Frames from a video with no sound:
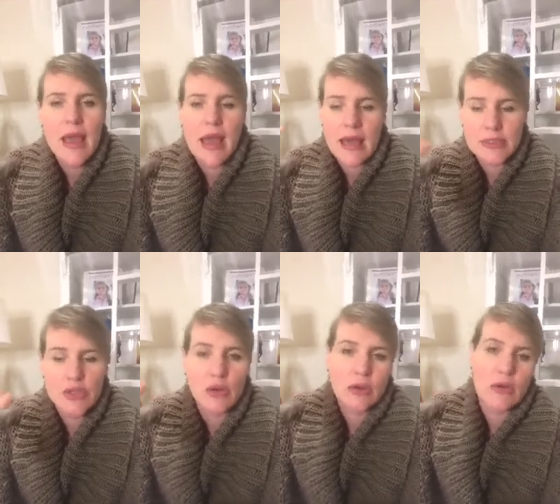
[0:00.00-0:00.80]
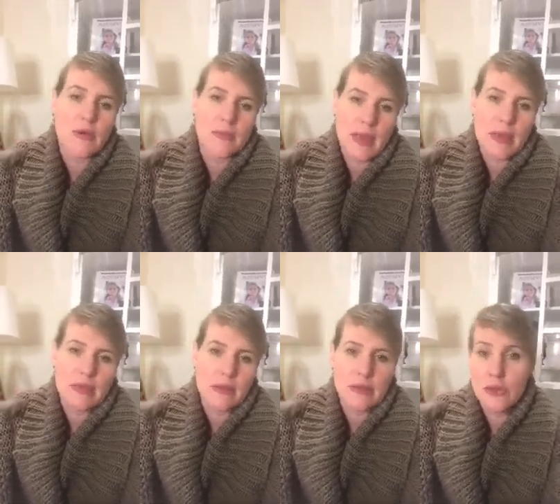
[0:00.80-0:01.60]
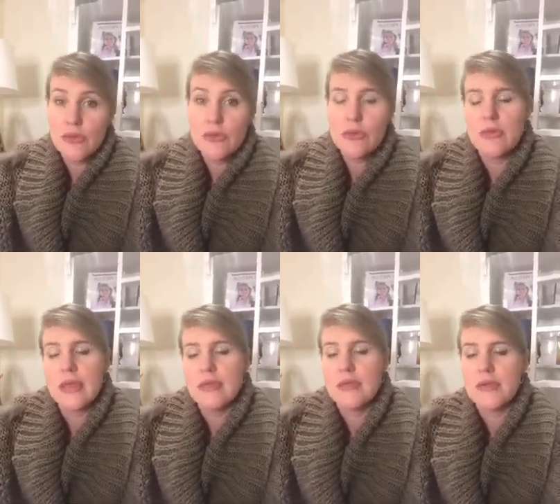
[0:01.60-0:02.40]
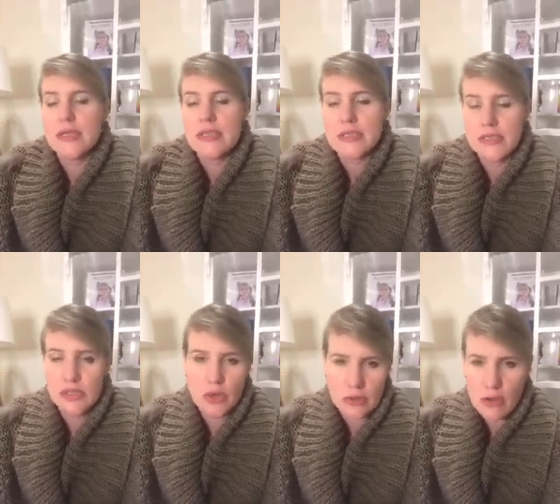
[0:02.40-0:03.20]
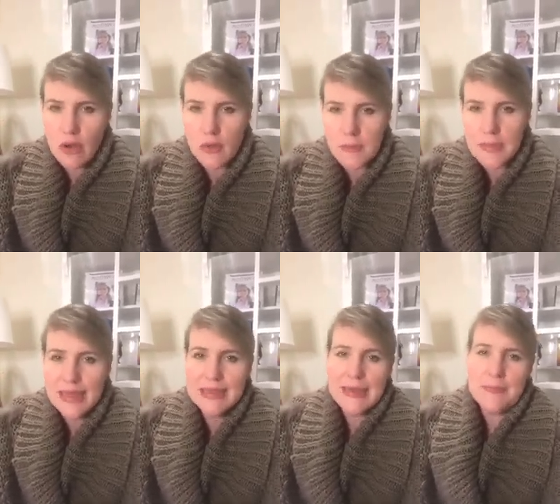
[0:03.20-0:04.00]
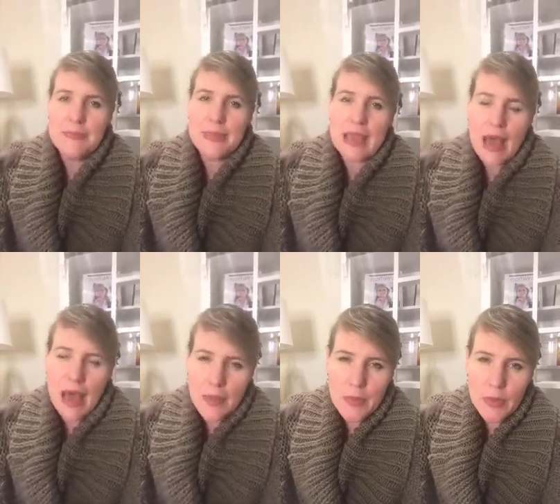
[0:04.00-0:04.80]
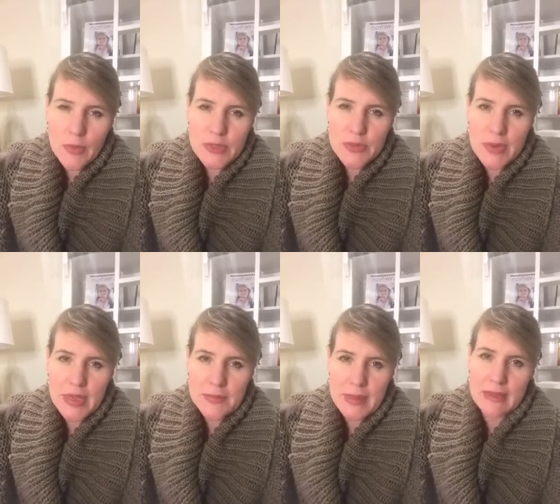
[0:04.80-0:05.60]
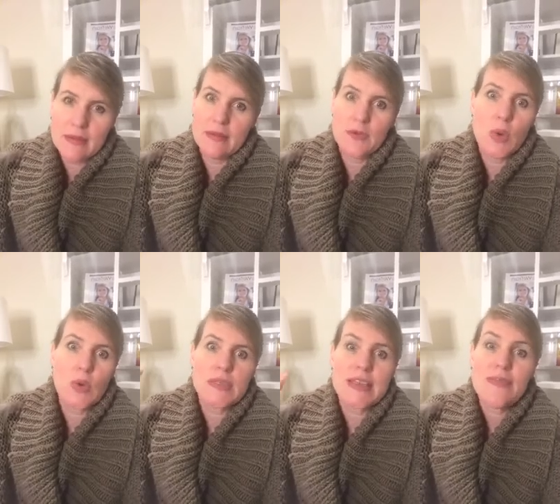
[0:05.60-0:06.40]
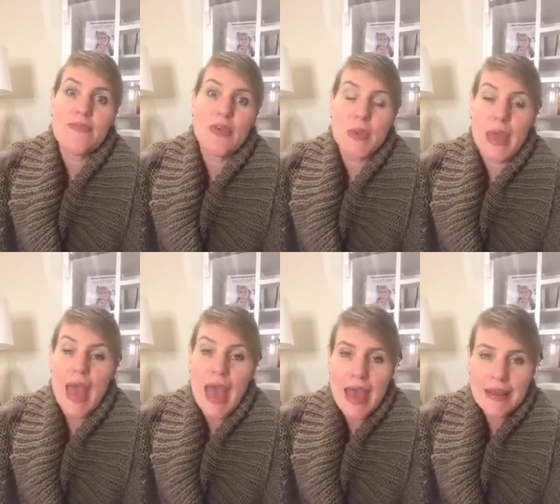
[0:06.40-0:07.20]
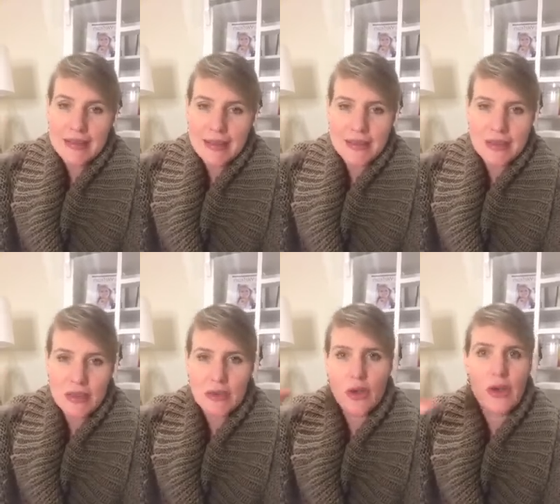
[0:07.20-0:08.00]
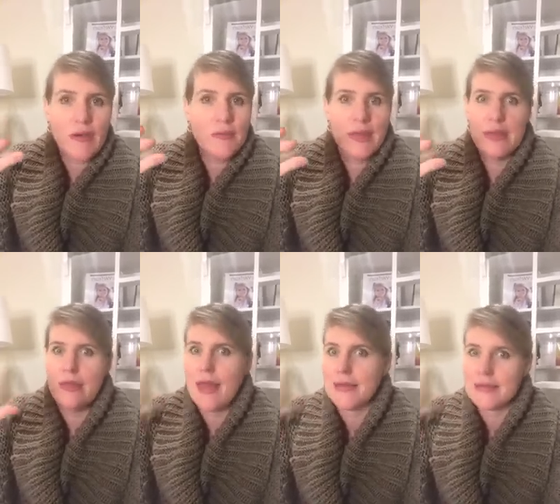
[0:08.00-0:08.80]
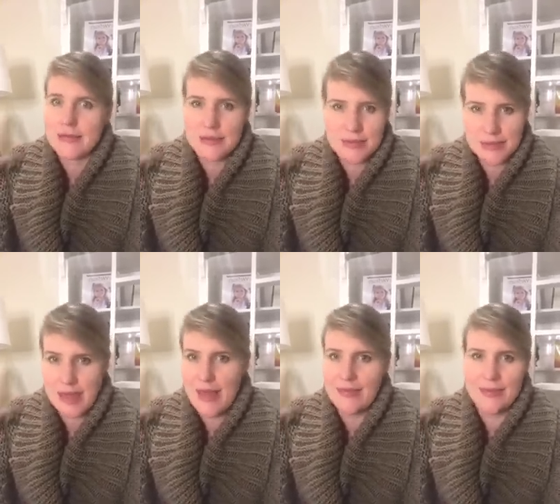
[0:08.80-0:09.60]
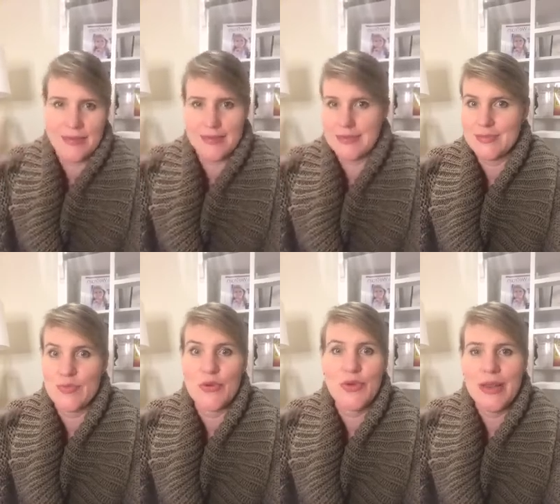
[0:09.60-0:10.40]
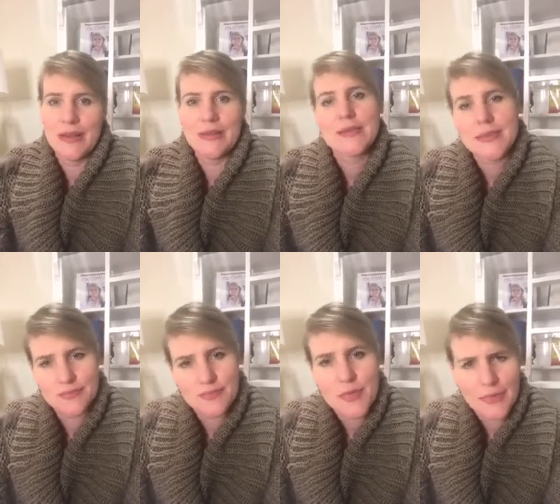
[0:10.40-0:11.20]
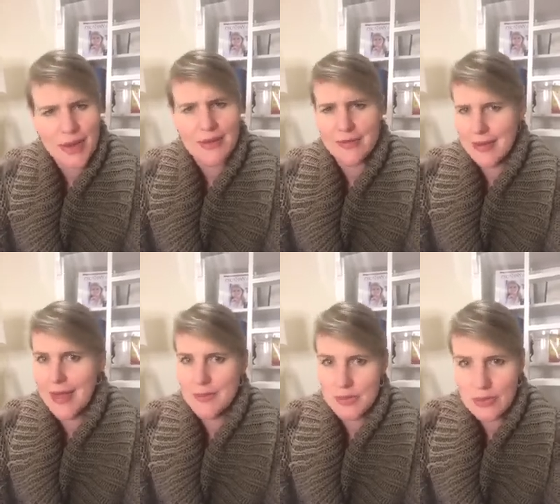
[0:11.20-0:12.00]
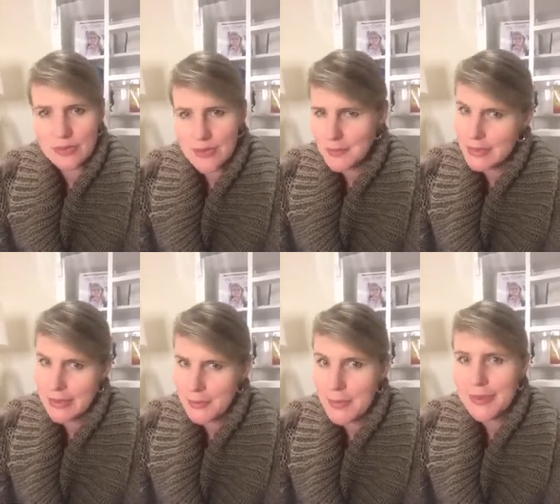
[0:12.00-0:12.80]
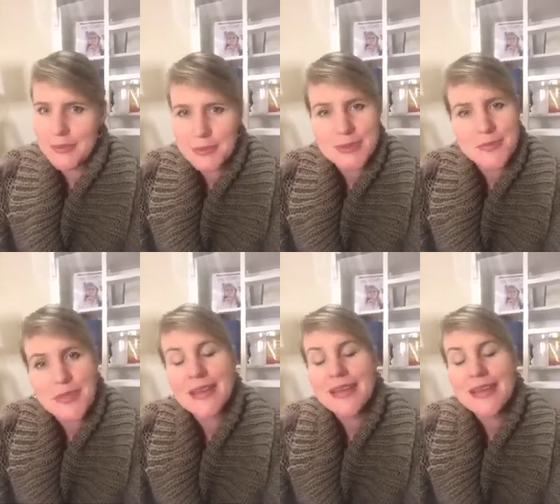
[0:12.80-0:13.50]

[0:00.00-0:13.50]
as .com.au than there is the .com. I would always recommend that, of course, if you can get the .com, then that's a sign that this is brilliant, providing the name is not completely weird or something,